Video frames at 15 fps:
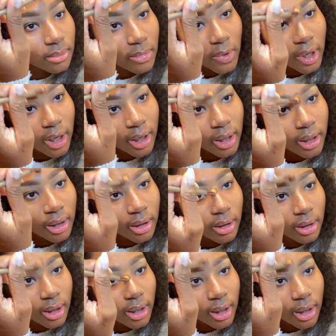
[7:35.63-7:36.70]
And
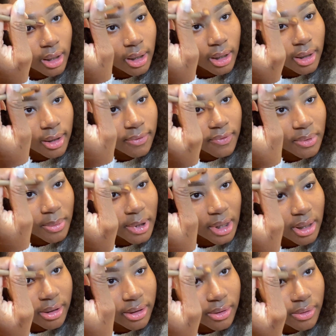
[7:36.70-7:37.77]
if you made
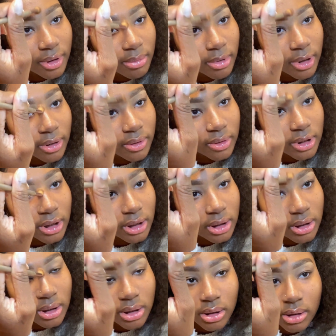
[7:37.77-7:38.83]
a unibrow,
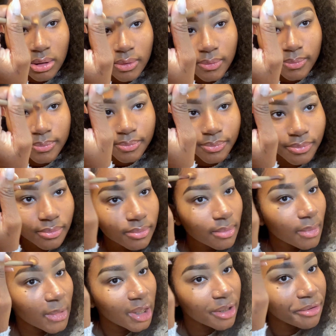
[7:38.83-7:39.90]
just
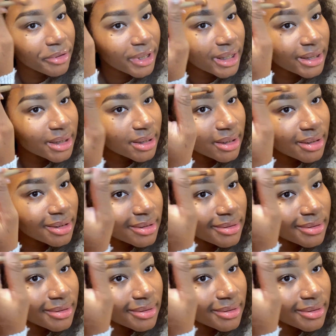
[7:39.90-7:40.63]
erase it.